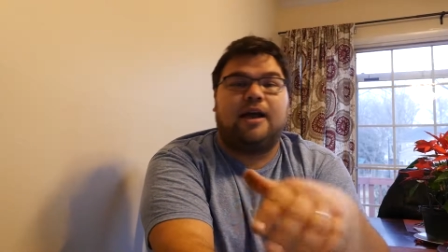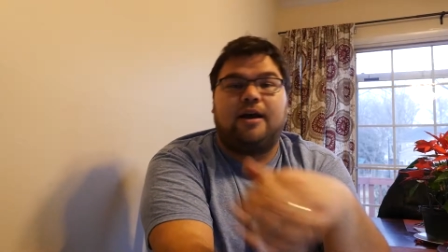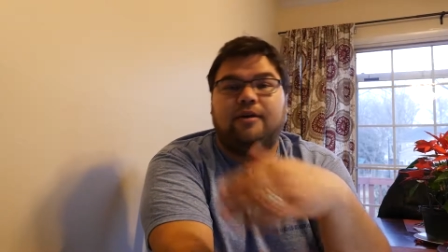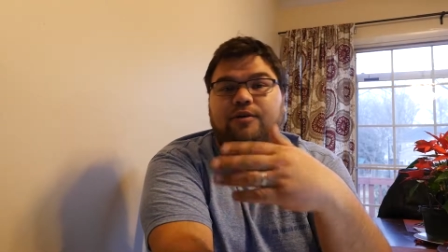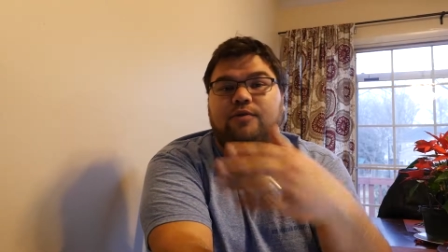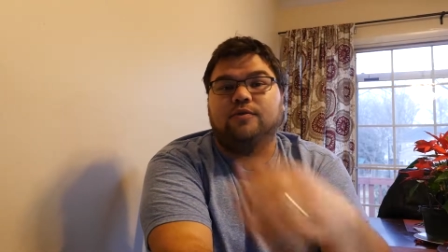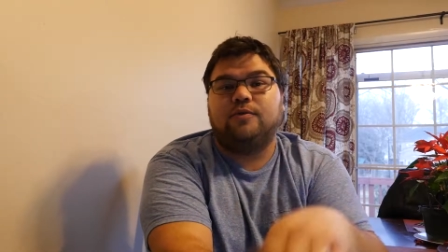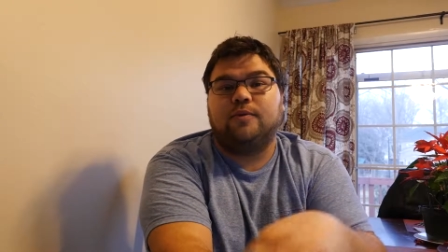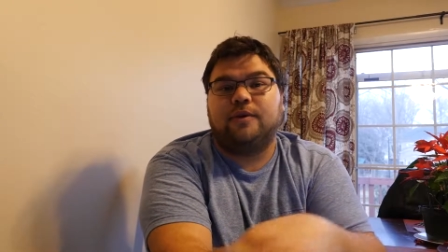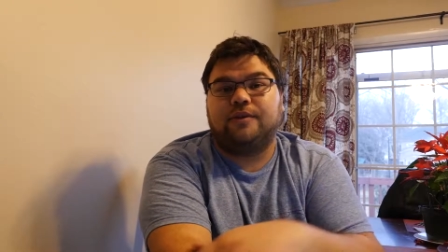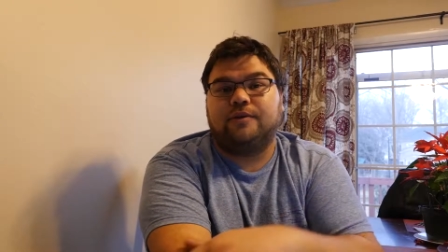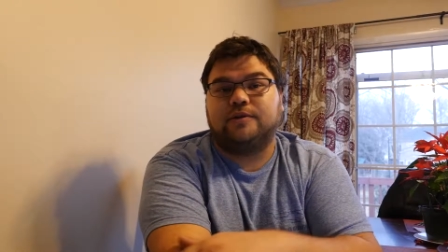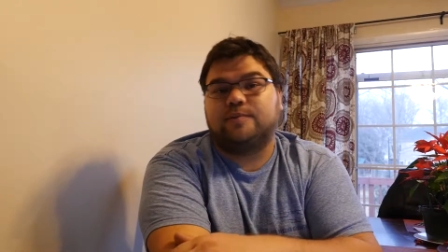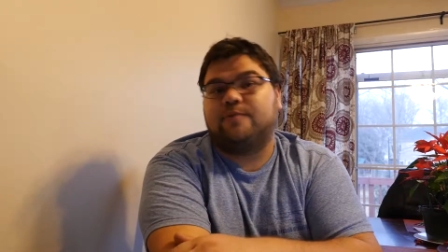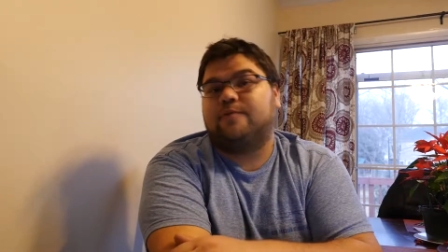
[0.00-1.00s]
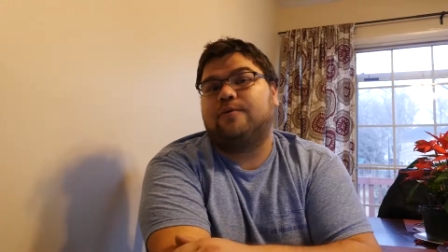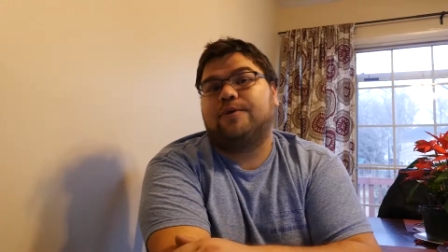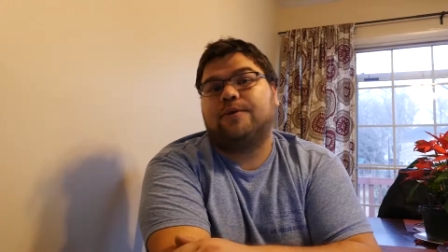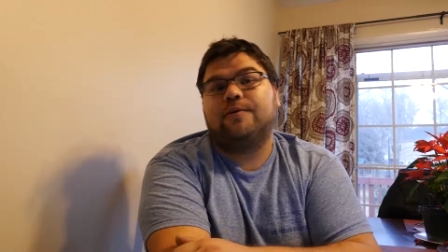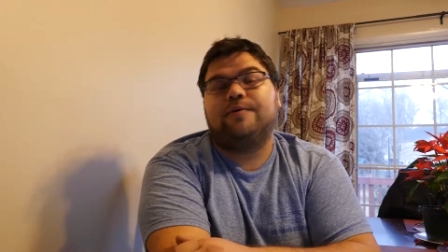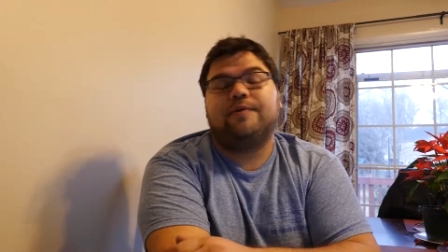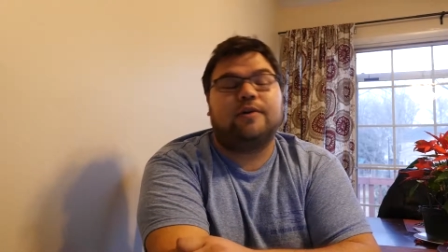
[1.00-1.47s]
how you do on those before
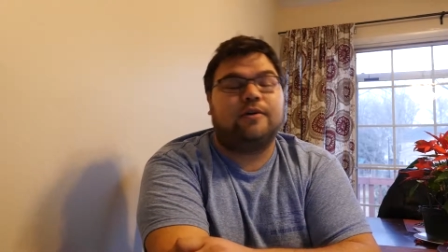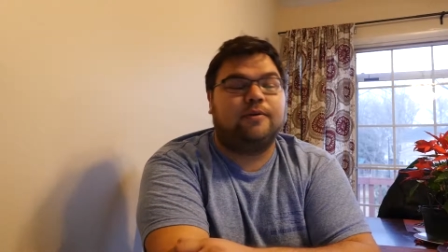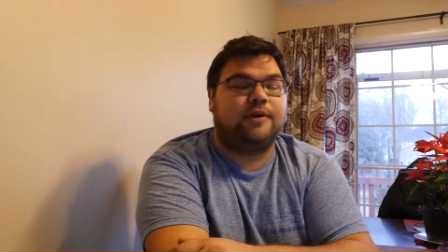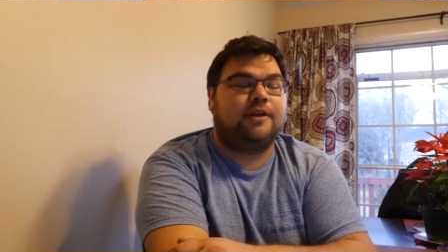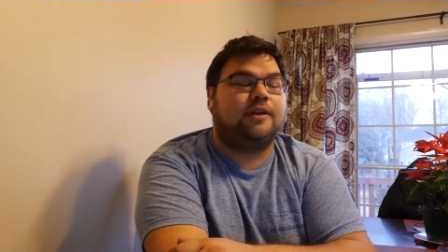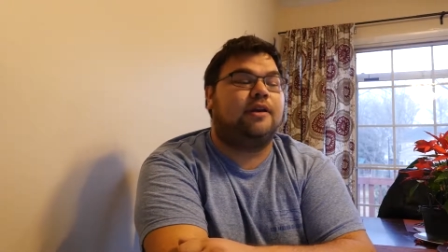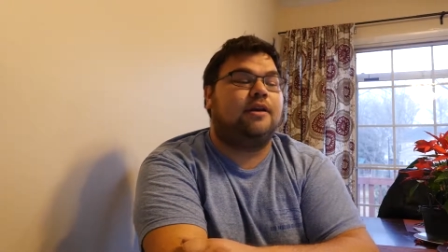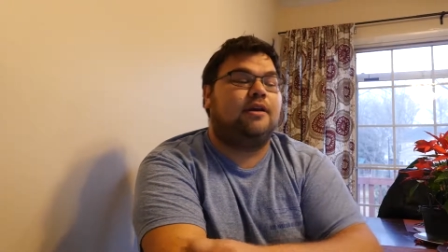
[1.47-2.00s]
you even go in.